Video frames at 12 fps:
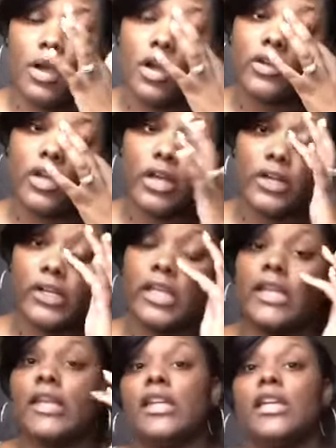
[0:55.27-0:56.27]
our daughter
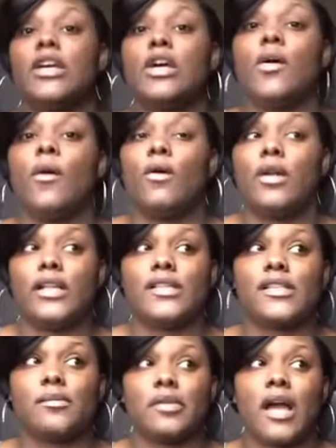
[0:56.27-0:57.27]
Kennedy on a
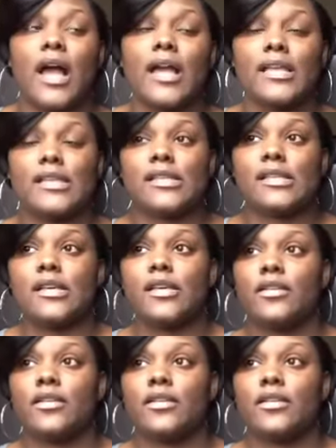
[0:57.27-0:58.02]
surprise